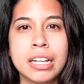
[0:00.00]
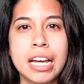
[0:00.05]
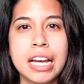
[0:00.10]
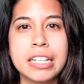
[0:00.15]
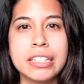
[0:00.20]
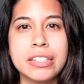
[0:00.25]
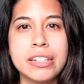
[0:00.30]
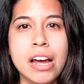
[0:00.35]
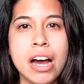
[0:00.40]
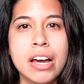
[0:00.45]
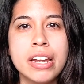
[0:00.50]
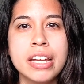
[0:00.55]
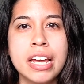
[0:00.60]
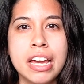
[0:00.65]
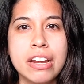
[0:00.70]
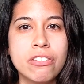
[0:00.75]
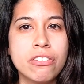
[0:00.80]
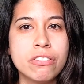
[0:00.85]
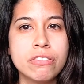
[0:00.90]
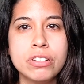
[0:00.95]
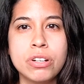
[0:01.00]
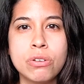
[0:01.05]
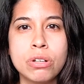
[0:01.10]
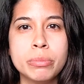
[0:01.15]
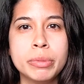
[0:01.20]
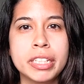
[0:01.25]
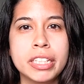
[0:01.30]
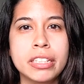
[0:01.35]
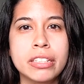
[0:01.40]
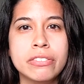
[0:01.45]
as
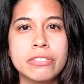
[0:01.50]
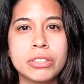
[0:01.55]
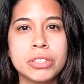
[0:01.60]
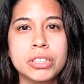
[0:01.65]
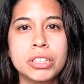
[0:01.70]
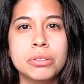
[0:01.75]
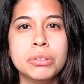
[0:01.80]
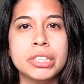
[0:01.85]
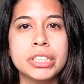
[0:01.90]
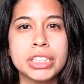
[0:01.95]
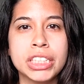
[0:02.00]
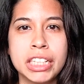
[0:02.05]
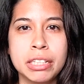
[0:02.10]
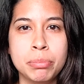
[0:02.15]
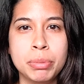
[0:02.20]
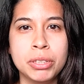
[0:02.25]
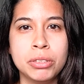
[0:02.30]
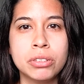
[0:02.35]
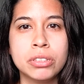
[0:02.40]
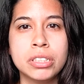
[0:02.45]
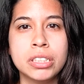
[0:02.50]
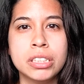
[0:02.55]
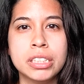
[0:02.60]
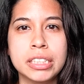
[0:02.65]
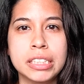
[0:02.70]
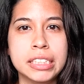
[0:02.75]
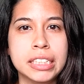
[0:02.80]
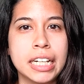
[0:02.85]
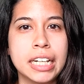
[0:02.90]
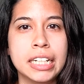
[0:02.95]
non-heteronormative or neurotypical
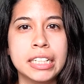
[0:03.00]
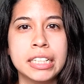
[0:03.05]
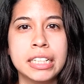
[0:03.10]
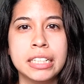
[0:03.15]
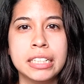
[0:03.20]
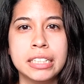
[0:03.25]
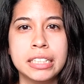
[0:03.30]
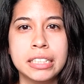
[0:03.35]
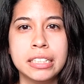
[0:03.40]
in tech,